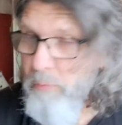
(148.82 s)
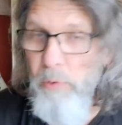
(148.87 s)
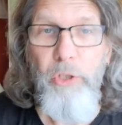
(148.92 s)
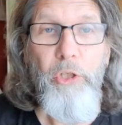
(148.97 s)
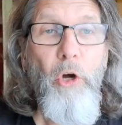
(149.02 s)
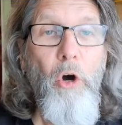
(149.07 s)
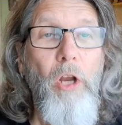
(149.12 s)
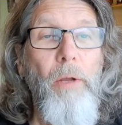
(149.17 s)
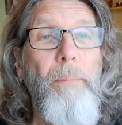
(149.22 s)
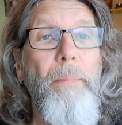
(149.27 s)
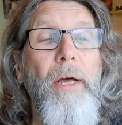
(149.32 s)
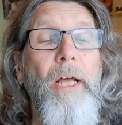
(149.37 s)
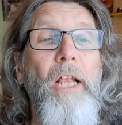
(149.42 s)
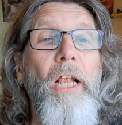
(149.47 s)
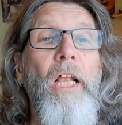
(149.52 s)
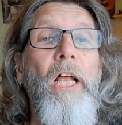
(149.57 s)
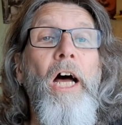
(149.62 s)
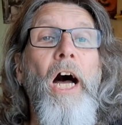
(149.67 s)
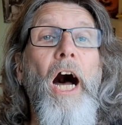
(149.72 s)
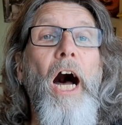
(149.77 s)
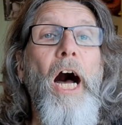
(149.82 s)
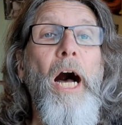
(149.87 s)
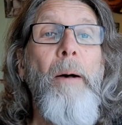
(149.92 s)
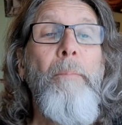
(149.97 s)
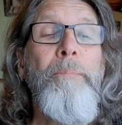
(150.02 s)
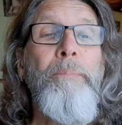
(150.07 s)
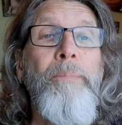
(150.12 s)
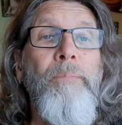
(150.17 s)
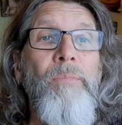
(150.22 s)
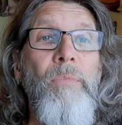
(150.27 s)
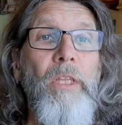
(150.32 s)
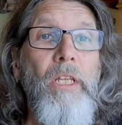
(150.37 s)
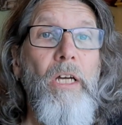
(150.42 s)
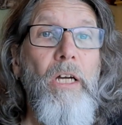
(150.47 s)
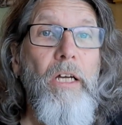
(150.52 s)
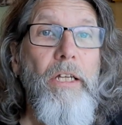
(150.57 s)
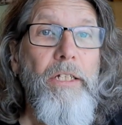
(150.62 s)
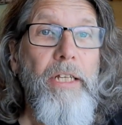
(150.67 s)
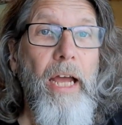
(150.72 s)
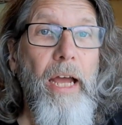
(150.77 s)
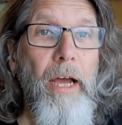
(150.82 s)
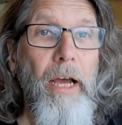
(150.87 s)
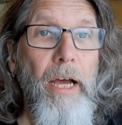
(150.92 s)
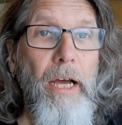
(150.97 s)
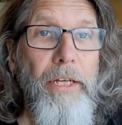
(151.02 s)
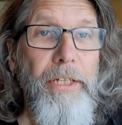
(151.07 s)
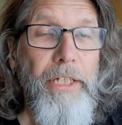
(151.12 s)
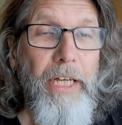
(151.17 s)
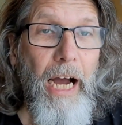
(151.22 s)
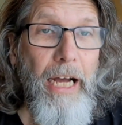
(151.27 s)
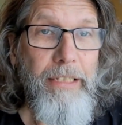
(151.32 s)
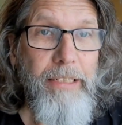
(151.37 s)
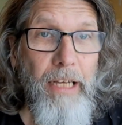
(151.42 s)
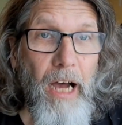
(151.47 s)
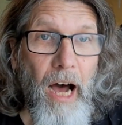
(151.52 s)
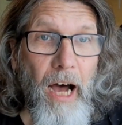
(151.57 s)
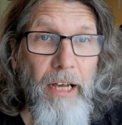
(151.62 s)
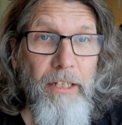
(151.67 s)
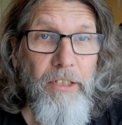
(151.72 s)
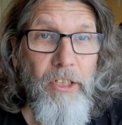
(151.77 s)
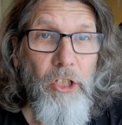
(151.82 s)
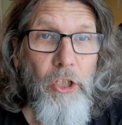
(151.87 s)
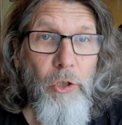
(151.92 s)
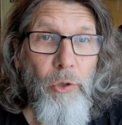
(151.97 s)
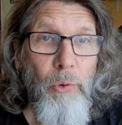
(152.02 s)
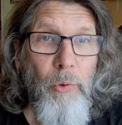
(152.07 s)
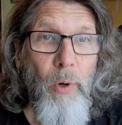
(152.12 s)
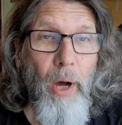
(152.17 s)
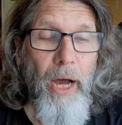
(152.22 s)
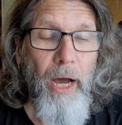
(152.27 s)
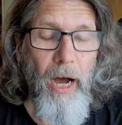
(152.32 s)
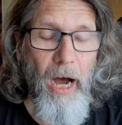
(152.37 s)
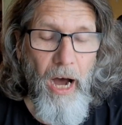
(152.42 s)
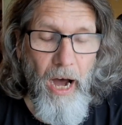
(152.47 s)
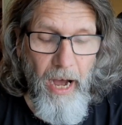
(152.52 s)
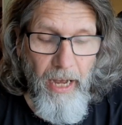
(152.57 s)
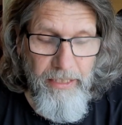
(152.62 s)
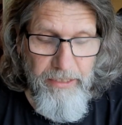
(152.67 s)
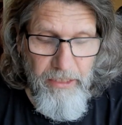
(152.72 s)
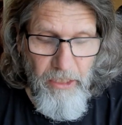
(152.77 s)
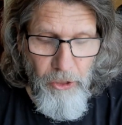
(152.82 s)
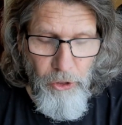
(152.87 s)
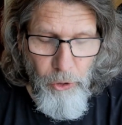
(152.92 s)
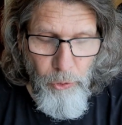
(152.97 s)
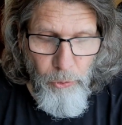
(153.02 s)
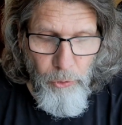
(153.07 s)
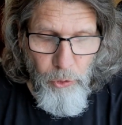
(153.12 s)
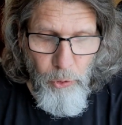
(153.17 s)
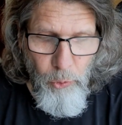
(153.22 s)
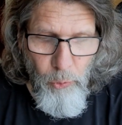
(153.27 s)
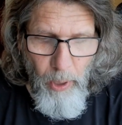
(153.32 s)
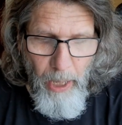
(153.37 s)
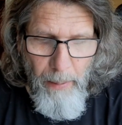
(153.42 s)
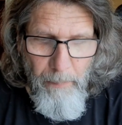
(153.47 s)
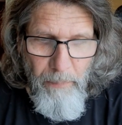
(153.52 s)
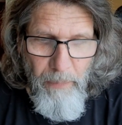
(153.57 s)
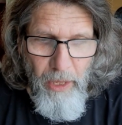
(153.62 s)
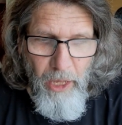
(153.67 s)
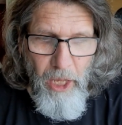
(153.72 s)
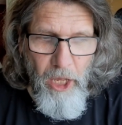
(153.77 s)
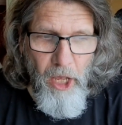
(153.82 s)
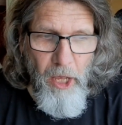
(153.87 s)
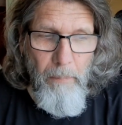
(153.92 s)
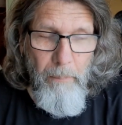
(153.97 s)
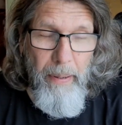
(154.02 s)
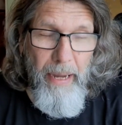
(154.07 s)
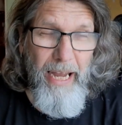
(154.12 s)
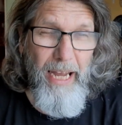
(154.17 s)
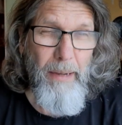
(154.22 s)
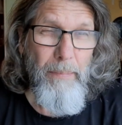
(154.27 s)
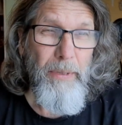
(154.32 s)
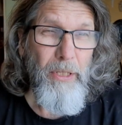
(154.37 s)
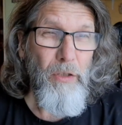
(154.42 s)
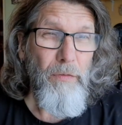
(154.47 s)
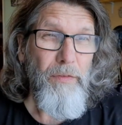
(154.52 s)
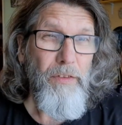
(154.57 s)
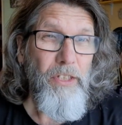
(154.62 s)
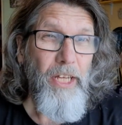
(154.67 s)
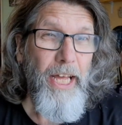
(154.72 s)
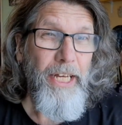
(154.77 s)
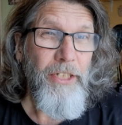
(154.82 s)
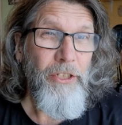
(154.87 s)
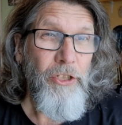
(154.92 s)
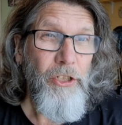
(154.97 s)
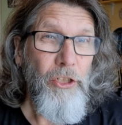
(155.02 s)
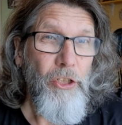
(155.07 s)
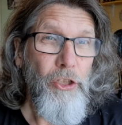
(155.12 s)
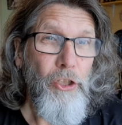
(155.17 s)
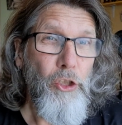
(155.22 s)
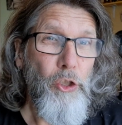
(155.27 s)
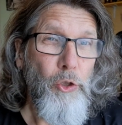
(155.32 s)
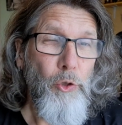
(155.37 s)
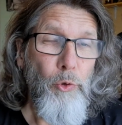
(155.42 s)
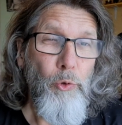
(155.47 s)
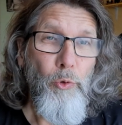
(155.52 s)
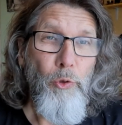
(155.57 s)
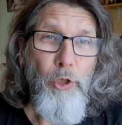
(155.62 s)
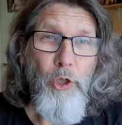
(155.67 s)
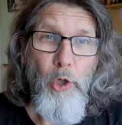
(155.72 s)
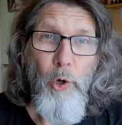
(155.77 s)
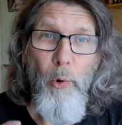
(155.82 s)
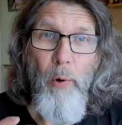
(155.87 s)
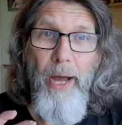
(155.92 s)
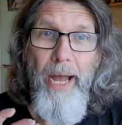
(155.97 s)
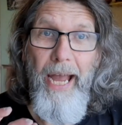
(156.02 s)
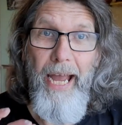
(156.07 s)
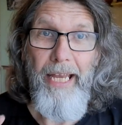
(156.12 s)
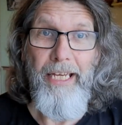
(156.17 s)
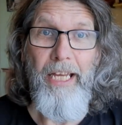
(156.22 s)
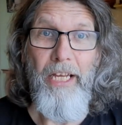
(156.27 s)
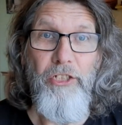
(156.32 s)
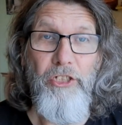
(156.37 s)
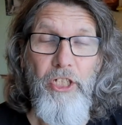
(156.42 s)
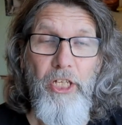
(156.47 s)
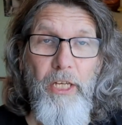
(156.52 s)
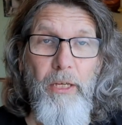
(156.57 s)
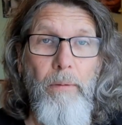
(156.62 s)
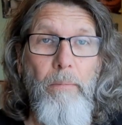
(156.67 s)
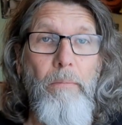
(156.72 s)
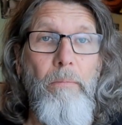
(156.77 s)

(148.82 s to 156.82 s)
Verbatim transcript: you want to call them, um, the the guides are ask you uh, are asking you to um, pay a bit of attention to your energy.